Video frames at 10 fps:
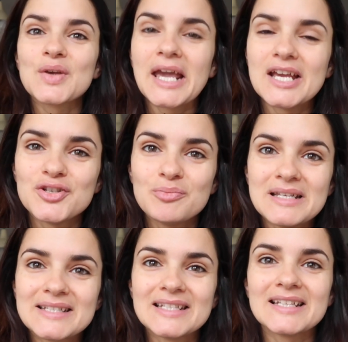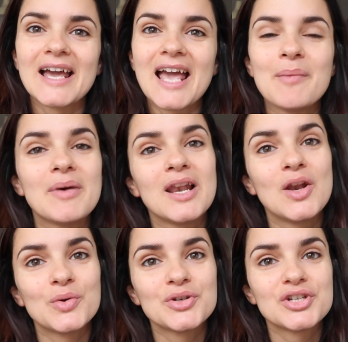So in case you missed it, I am
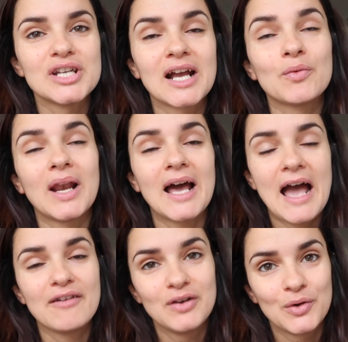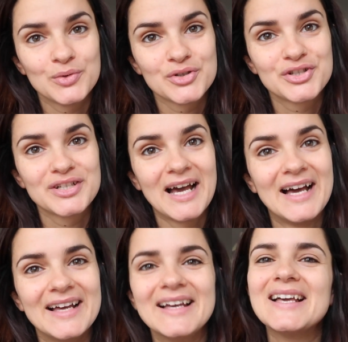launching, well, I have launched
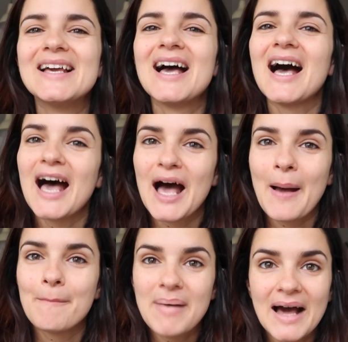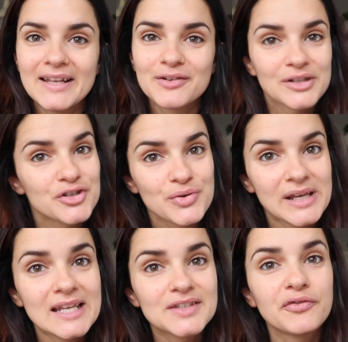a Bali
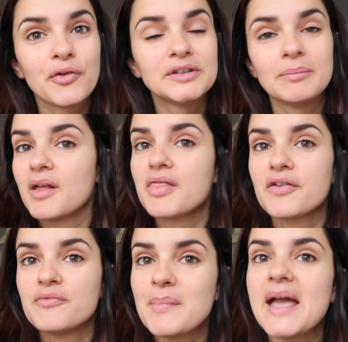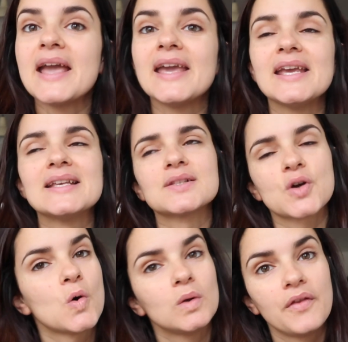retreat for the month of May. It's
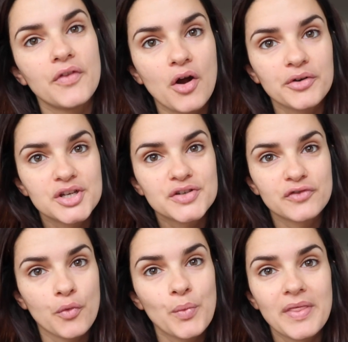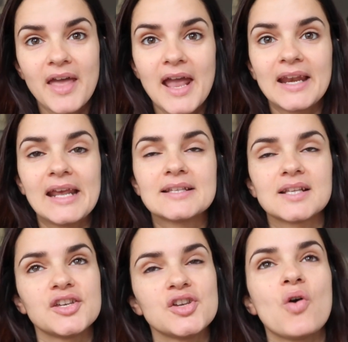called Nourish From Within. It's
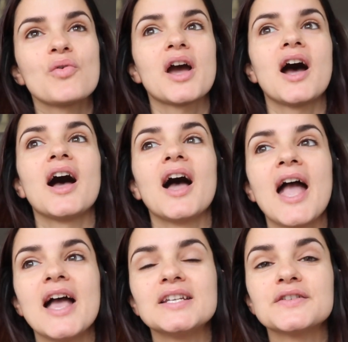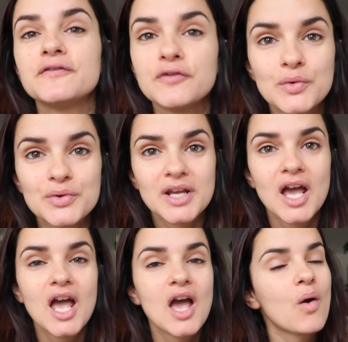a yoga and food
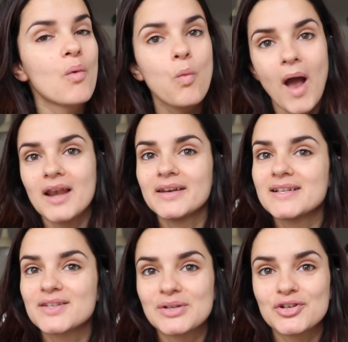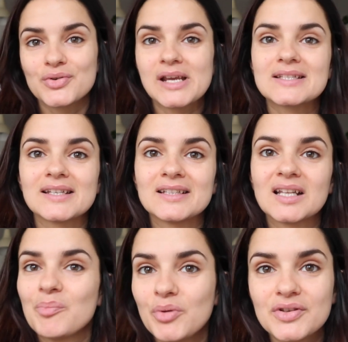wellness retreat in
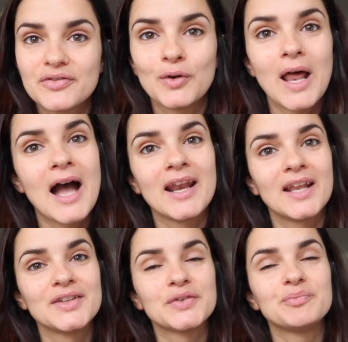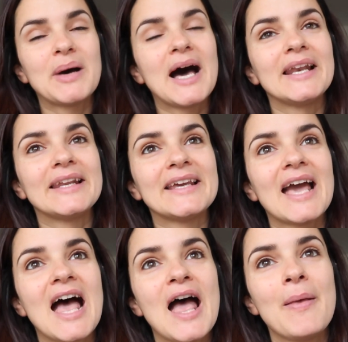the beautiful island of Bali,
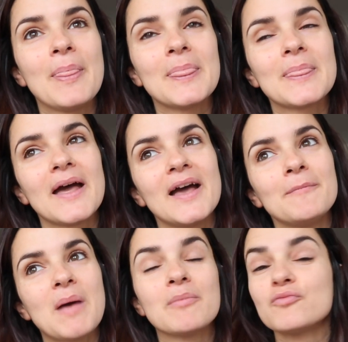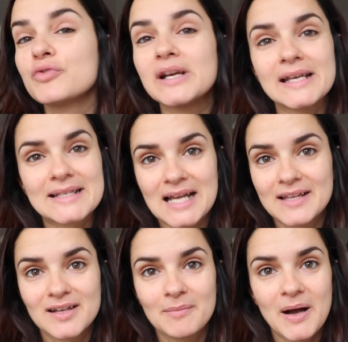and I'm really
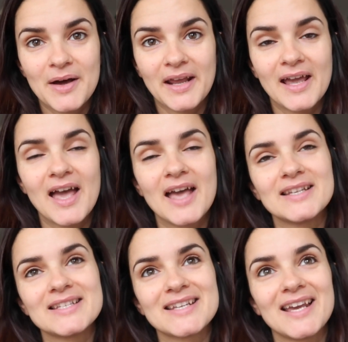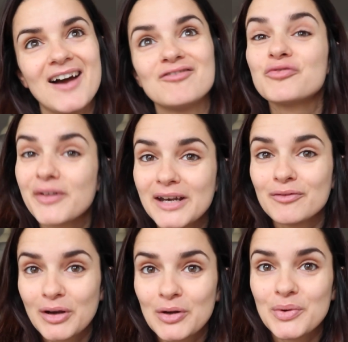excited about it, and I'm
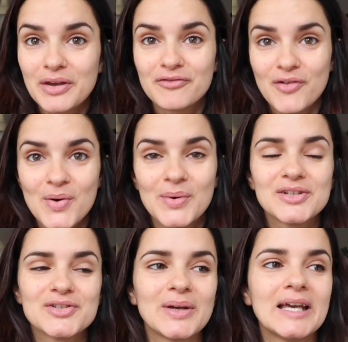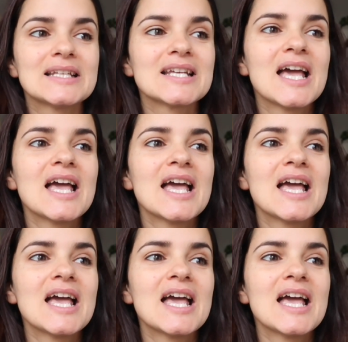really looking forward to it.